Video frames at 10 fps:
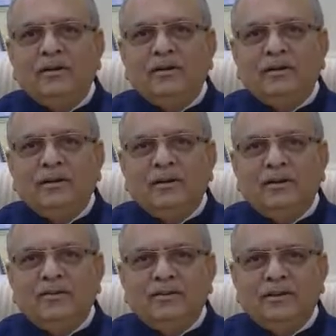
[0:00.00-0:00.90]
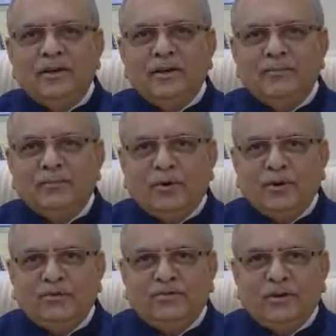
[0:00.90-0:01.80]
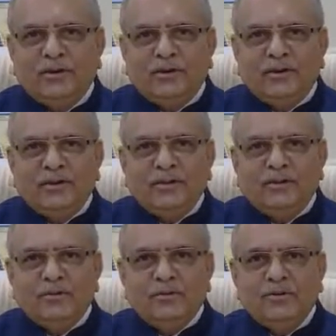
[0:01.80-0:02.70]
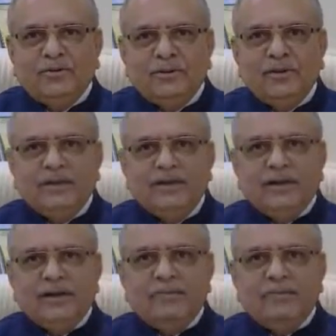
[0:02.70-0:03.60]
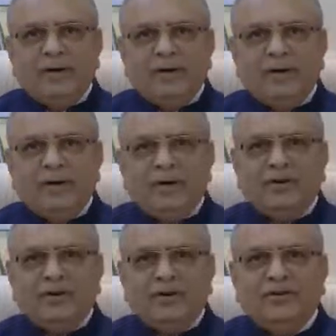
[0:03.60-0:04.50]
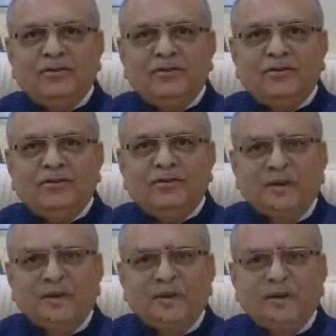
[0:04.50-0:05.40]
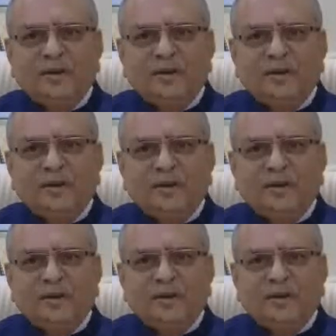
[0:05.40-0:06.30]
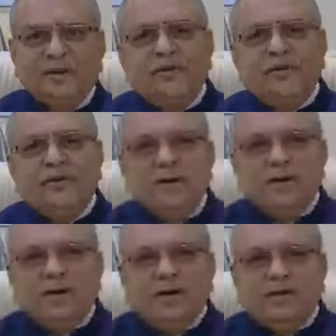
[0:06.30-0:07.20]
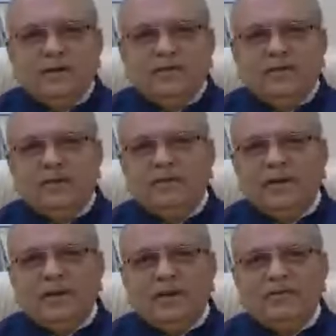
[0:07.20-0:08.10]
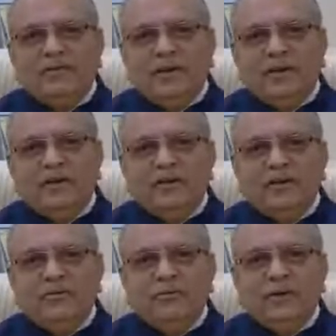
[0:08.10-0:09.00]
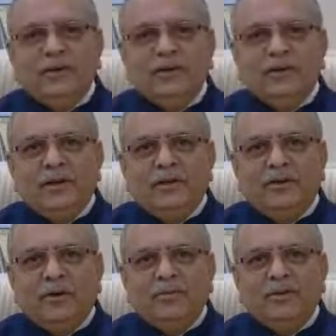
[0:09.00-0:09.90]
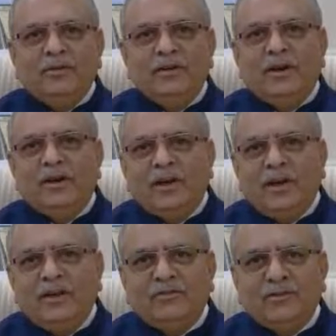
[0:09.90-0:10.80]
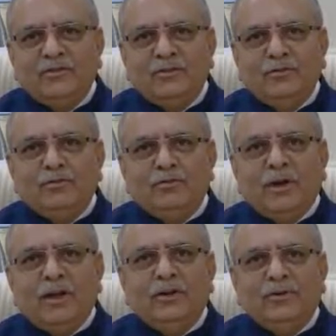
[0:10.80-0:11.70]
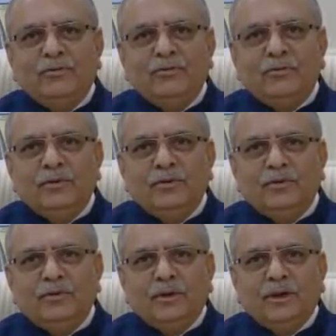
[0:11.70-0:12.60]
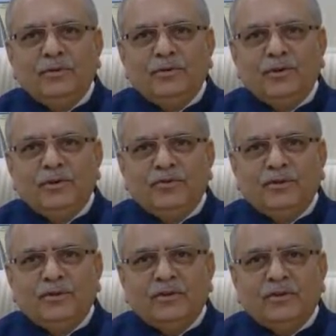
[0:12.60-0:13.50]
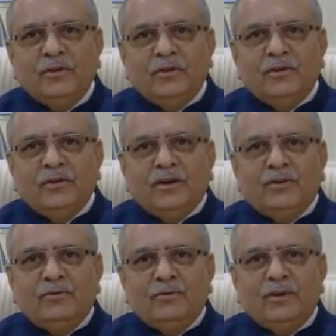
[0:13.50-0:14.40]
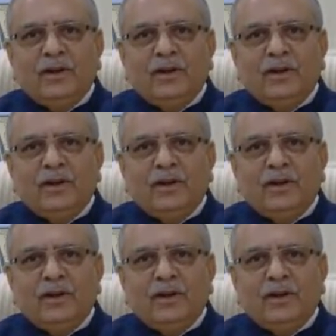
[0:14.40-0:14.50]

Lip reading: any senior employees' children who are sitting in the helm at this organization's top leadership. And this is exactly where we enormously attach a huge value to the innovation. And today